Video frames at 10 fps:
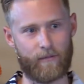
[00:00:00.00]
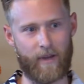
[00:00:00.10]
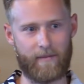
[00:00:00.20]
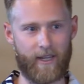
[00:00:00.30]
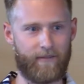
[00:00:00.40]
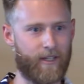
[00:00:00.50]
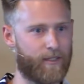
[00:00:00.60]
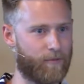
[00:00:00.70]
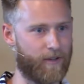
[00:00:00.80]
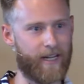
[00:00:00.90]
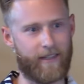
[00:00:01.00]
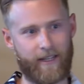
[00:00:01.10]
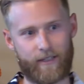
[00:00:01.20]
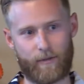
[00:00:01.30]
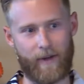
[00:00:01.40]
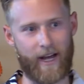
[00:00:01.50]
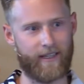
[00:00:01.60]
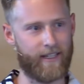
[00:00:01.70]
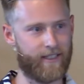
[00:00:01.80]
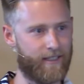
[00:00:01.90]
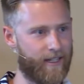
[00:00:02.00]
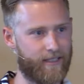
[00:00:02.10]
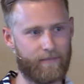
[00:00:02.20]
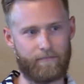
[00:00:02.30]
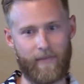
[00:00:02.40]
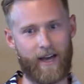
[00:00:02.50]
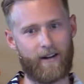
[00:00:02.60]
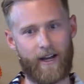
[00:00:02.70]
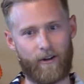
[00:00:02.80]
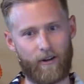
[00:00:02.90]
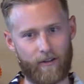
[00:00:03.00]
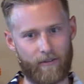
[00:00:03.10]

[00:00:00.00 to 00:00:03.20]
or maybe they've done some great things or bad things, it doesn't matter at all.